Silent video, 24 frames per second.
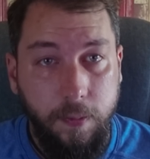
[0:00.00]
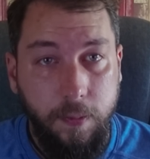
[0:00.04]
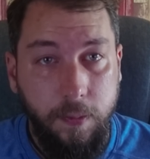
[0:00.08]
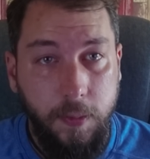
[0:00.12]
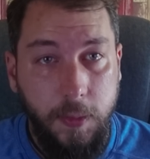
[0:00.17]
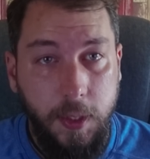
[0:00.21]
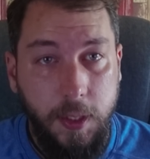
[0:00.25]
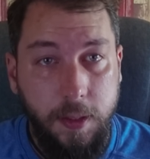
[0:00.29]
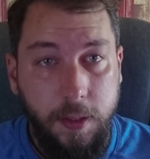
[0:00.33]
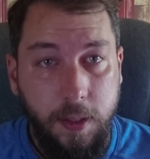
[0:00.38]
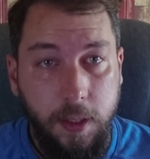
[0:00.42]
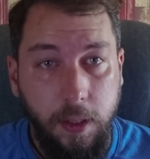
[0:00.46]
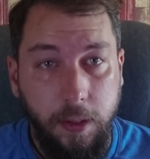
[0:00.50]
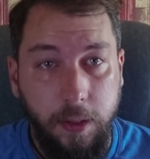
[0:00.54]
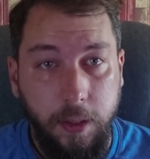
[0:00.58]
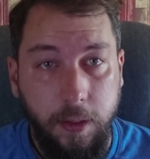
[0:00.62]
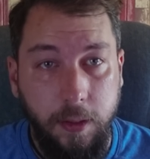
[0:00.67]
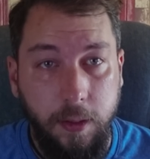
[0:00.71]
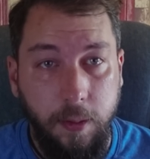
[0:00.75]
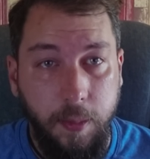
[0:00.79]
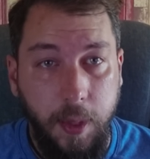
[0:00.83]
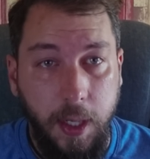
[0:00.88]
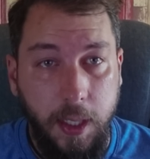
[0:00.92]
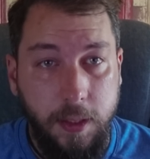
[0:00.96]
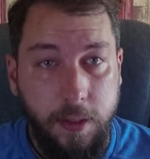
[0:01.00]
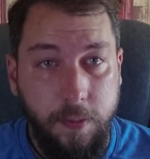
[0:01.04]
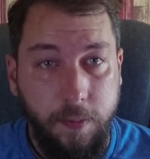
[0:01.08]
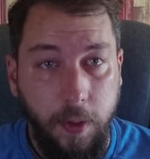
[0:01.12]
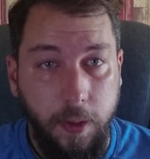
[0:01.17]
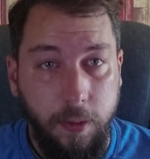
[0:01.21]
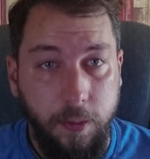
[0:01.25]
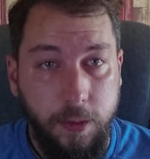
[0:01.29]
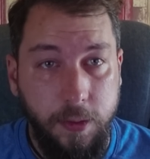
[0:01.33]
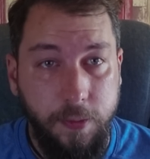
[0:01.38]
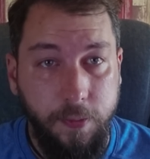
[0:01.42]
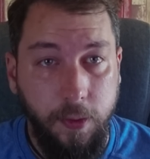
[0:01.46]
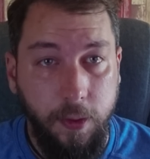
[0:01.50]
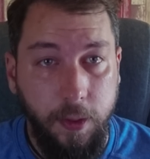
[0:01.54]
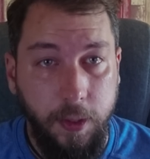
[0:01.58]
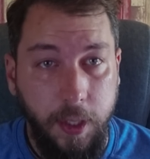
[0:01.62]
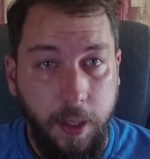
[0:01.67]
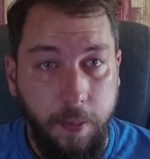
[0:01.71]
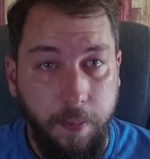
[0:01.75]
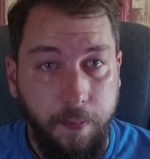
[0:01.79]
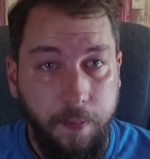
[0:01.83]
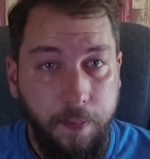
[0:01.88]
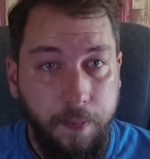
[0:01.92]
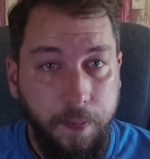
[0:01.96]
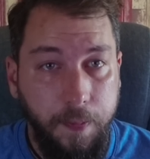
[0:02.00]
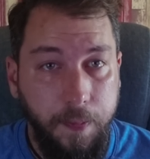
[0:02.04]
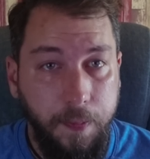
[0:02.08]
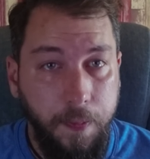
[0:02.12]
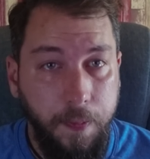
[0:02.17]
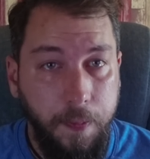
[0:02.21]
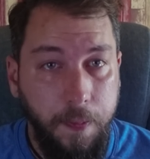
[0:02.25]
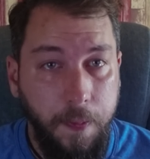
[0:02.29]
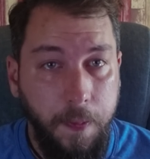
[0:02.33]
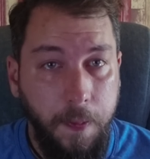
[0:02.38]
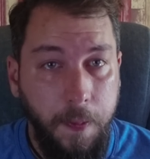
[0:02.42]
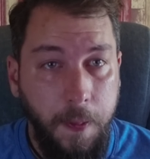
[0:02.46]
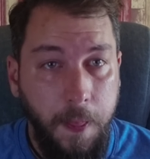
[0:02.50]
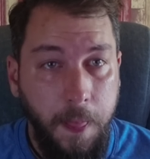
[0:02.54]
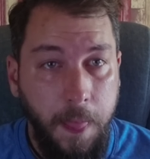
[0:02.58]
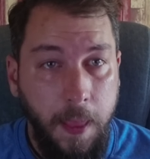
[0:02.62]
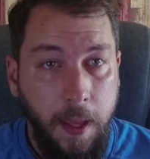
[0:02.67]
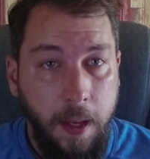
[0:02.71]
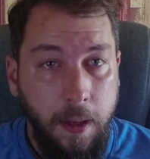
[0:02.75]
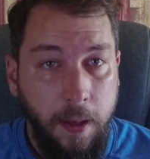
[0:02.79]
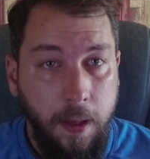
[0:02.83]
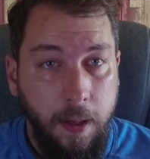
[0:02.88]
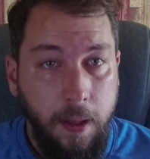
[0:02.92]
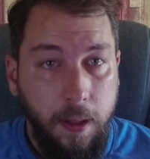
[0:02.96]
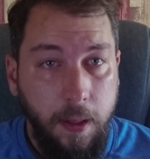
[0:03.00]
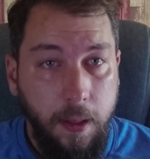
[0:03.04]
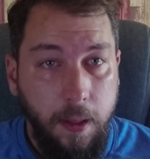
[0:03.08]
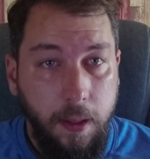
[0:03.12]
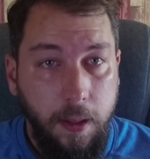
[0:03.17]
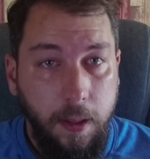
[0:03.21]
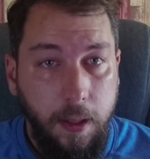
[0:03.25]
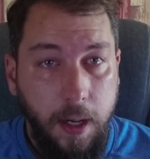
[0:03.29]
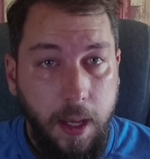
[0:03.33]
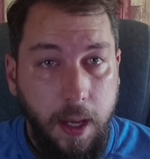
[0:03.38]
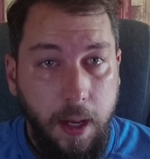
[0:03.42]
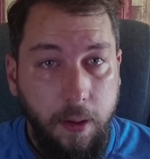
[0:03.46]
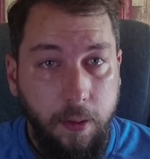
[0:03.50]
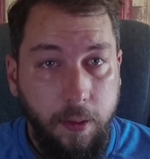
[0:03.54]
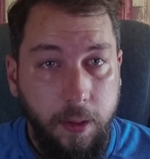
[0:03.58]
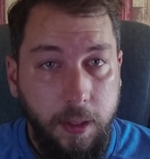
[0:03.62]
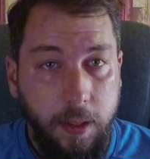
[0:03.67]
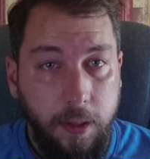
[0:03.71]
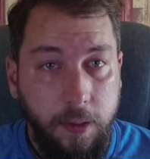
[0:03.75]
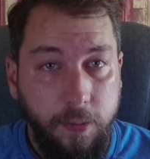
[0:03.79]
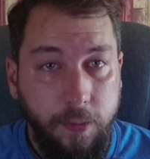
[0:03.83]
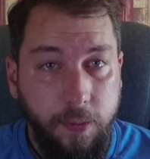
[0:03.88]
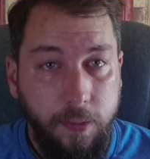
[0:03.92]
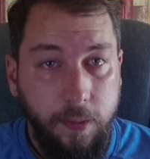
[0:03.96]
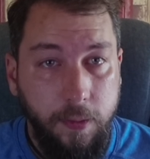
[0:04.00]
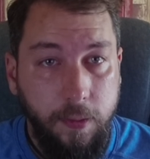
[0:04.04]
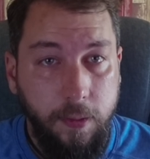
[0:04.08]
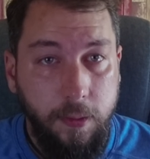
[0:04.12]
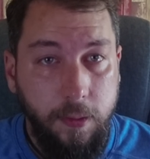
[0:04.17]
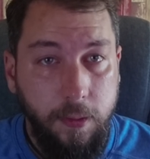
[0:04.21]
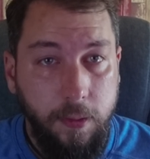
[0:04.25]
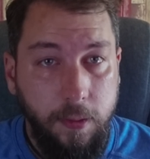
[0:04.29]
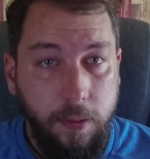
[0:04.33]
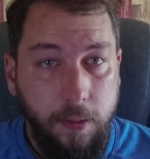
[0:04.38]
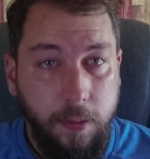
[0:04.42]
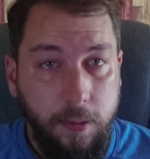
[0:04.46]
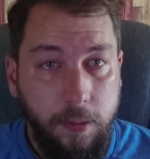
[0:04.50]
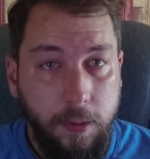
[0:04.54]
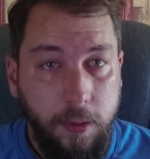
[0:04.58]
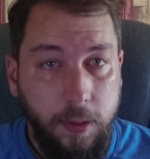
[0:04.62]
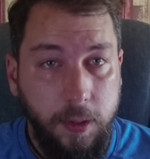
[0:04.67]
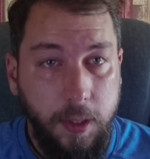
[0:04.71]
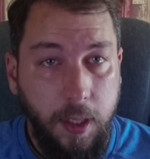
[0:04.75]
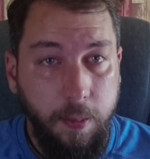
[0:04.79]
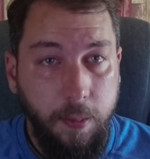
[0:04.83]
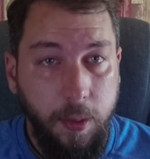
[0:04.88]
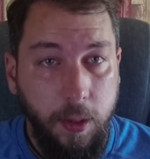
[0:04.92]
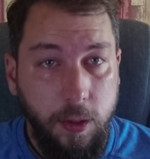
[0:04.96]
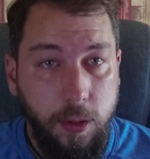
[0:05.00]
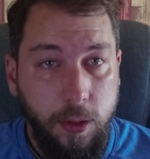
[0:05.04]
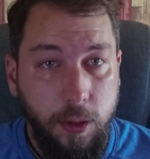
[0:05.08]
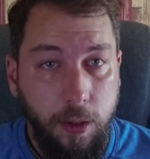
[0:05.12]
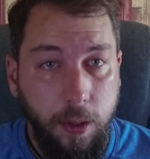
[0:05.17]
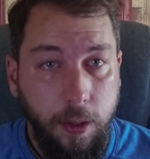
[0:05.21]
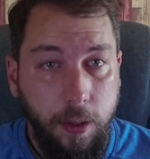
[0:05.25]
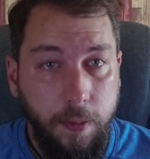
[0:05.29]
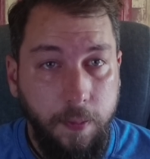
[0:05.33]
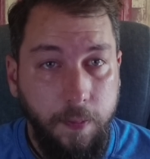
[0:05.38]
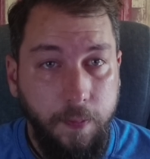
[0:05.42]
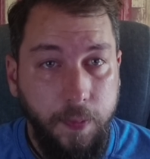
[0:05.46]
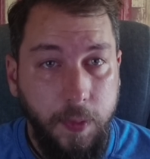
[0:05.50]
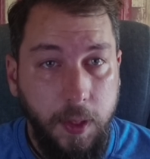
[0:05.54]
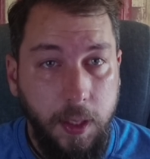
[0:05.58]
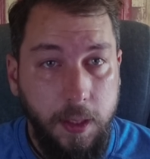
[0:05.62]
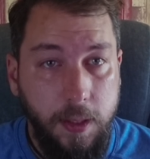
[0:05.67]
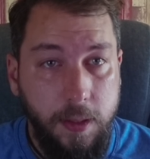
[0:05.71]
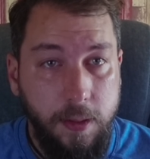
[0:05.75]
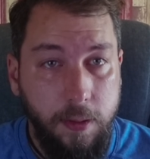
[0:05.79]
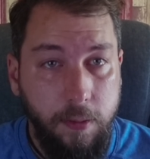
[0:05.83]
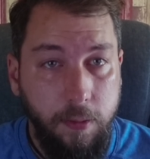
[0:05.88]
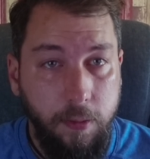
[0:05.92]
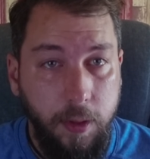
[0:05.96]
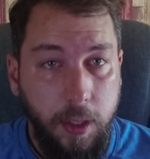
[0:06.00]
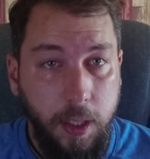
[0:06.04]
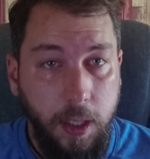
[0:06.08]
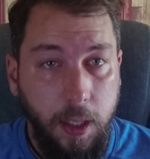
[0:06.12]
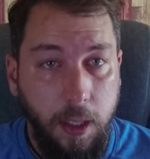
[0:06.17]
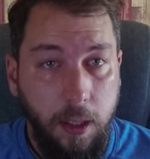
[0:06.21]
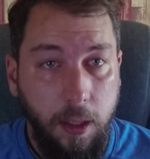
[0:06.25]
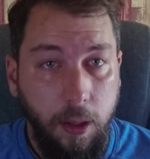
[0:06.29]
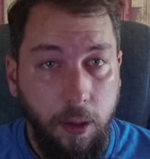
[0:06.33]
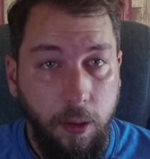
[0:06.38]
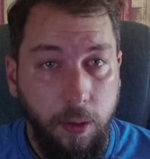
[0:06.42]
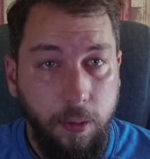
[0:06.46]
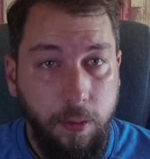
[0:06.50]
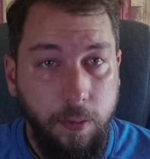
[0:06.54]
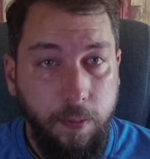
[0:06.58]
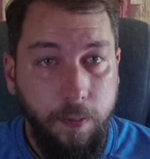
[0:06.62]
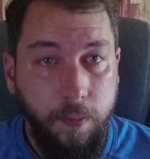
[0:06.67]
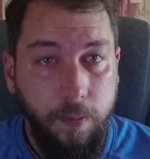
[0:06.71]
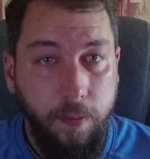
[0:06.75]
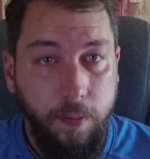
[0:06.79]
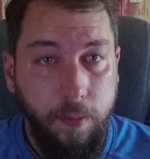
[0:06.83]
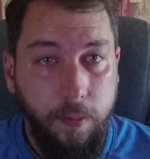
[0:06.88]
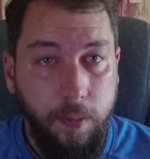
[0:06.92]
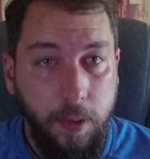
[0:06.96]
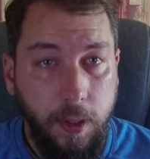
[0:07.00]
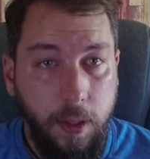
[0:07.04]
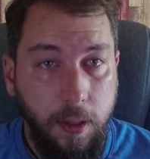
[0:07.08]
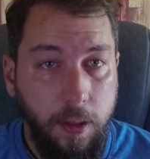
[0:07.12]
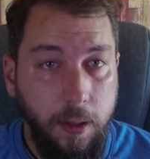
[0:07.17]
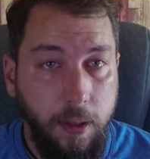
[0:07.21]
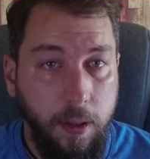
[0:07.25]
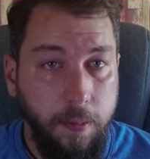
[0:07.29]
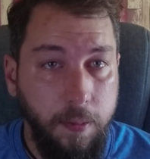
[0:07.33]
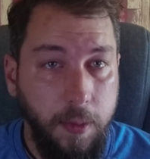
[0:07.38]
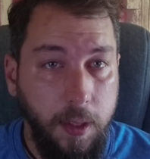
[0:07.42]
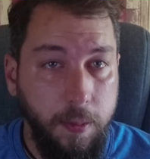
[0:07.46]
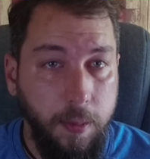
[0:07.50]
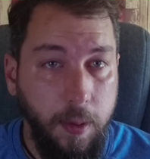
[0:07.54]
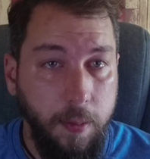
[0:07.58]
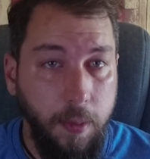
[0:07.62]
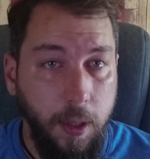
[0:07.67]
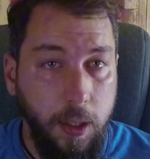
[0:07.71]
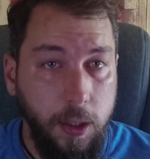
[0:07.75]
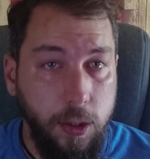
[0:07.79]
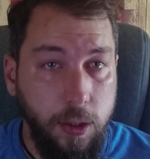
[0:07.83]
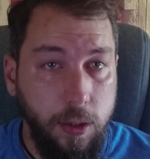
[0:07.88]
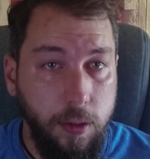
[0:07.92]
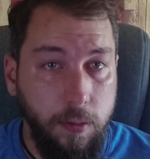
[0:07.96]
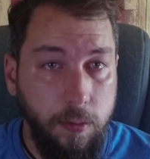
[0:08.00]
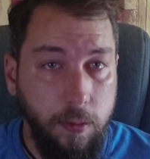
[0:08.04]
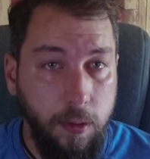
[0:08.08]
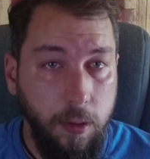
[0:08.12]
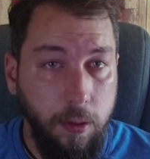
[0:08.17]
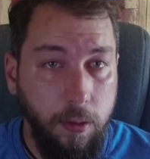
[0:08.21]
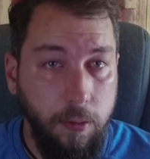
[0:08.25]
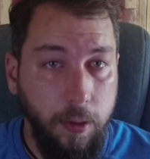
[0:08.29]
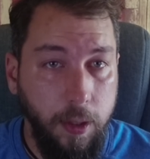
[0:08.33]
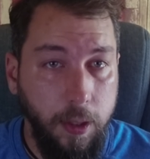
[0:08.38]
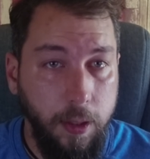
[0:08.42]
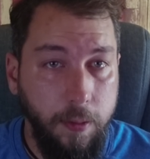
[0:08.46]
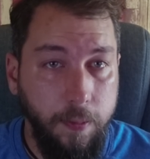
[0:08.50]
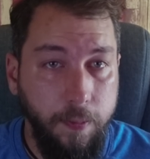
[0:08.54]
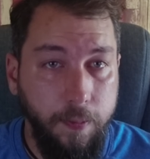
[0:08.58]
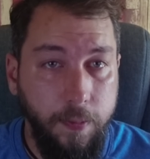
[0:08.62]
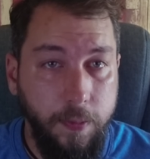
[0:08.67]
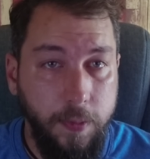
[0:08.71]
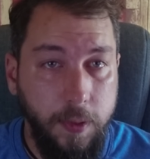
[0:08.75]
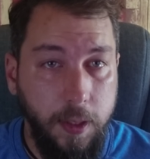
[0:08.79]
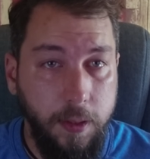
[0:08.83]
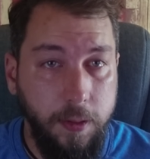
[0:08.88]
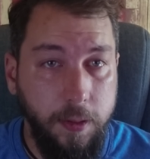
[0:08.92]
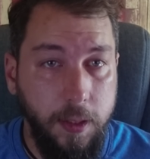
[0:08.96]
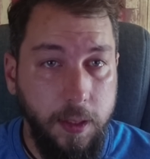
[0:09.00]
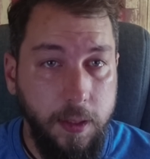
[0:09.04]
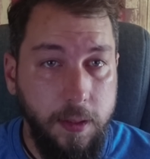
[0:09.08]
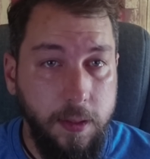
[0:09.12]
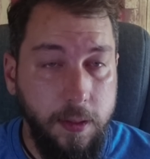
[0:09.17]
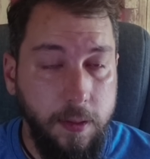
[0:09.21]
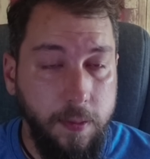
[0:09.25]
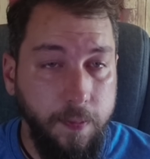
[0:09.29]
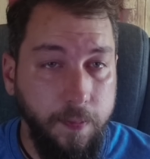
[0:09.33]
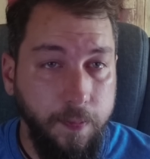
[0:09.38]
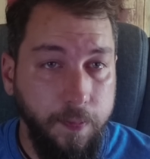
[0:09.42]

this yielded the best values for them. Now, if the temperature is really low, maybe much lower than this,